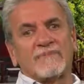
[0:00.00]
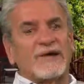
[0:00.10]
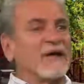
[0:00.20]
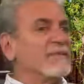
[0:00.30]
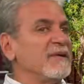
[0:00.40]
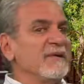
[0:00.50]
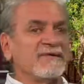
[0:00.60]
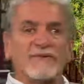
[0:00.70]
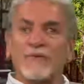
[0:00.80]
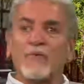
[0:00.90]

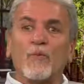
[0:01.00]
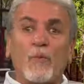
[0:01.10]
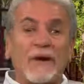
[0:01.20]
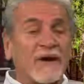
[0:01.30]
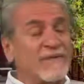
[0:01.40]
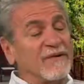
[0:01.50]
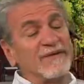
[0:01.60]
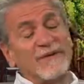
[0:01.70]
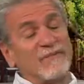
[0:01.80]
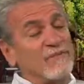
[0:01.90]
diabetes or whatever,
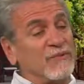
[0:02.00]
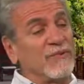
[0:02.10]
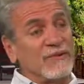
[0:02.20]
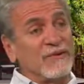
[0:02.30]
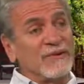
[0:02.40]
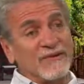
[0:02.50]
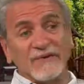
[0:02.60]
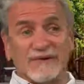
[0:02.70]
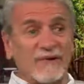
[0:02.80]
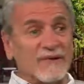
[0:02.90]
then we'll do it.
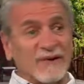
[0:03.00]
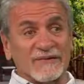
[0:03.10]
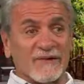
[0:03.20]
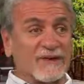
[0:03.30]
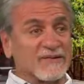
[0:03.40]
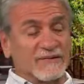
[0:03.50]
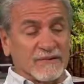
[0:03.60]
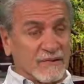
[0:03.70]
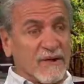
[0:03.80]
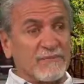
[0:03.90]
Those localized causes
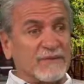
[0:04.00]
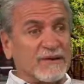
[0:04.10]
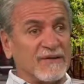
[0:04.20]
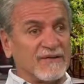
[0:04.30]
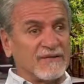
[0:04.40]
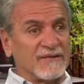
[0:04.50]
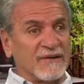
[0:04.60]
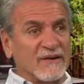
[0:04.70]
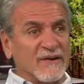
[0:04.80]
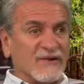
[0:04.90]
are great because,
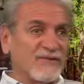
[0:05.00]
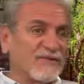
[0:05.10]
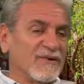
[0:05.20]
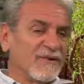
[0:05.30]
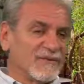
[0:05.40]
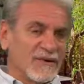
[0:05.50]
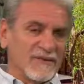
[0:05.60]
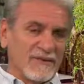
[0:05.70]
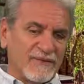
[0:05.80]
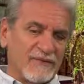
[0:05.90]
as you know,
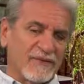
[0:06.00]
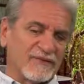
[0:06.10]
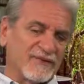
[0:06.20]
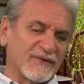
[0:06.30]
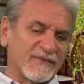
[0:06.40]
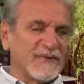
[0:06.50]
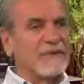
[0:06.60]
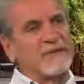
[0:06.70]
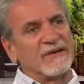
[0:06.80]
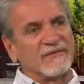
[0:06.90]
you focus on
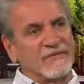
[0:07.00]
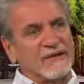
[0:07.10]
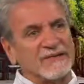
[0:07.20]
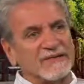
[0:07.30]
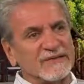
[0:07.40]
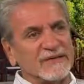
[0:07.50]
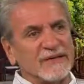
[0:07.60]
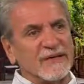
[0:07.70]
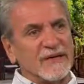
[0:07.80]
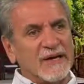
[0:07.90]
family and friends,
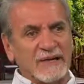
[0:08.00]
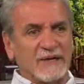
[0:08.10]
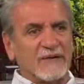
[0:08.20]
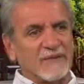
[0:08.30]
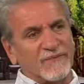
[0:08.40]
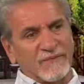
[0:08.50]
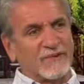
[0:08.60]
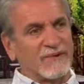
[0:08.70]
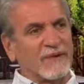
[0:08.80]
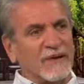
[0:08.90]
and it can go
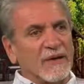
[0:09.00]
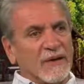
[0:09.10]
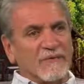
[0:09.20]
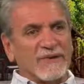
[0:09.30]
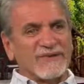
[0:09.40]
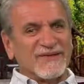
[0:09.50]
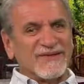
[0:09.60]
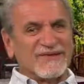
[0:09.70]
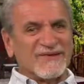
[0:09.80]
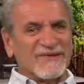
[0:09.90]
further. But
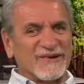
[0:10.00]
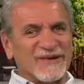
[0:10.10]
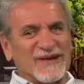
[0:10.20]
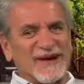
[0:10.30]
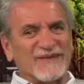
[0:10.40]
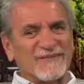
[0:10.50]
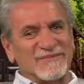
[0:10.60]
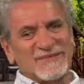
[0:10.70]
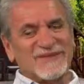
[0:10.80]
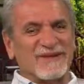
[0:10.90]
so I try to guide
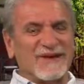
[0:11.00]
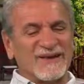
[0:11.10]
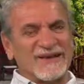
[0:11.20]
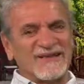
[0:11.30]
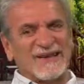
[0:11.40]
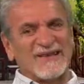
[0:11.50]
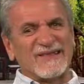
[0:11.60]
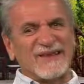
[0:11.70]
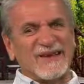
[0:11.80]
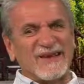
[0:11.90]
them. So another
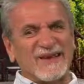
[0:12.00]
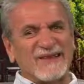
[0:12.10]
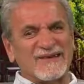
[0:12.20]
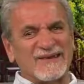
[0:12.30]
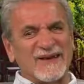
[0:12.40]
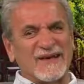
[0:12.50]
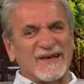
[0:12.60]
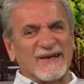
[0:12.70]
thing they need is like,